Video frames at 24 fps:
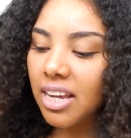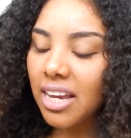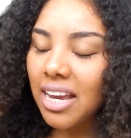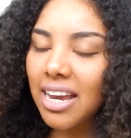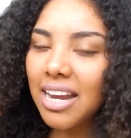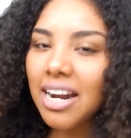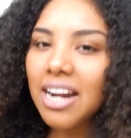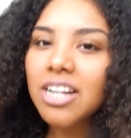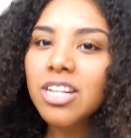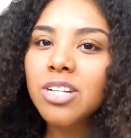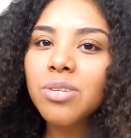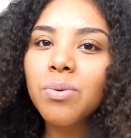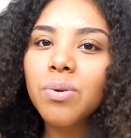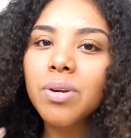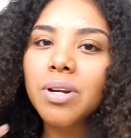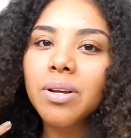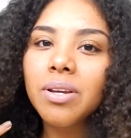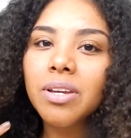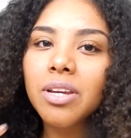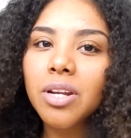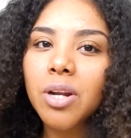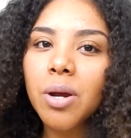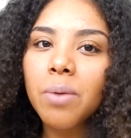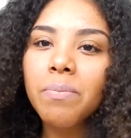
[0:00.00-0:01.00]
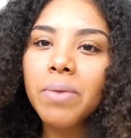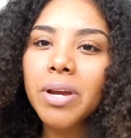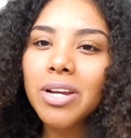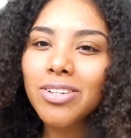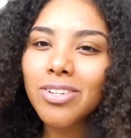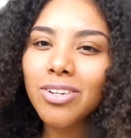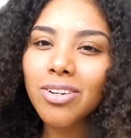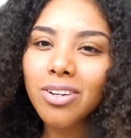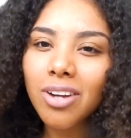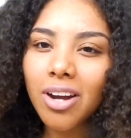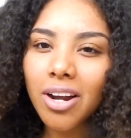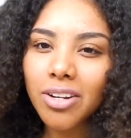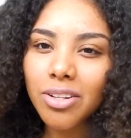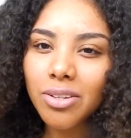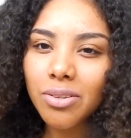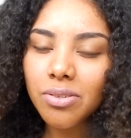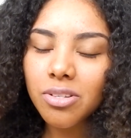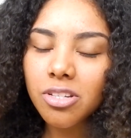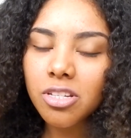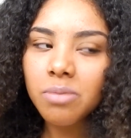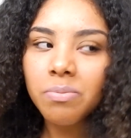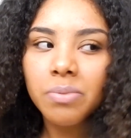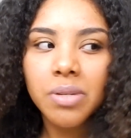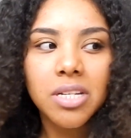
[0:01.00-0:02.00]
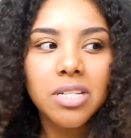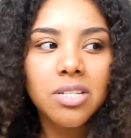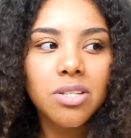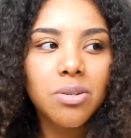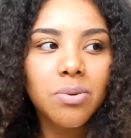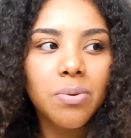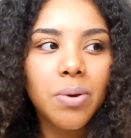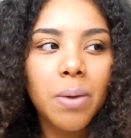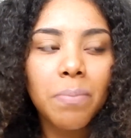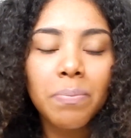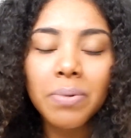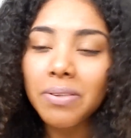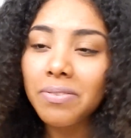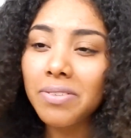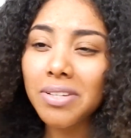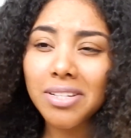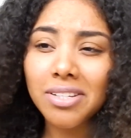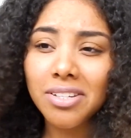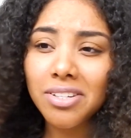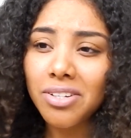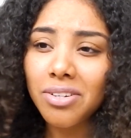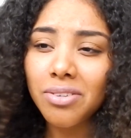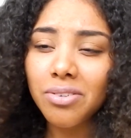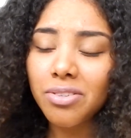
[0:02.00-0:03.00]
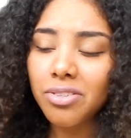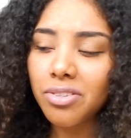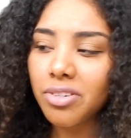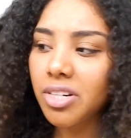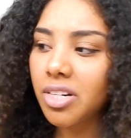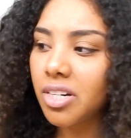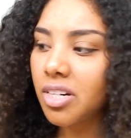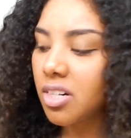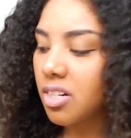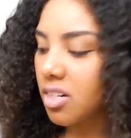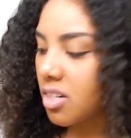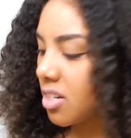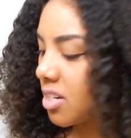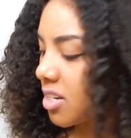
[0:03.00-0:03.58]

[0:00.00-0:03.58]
And I just want to, you know, make sure God uses me to uplift his children.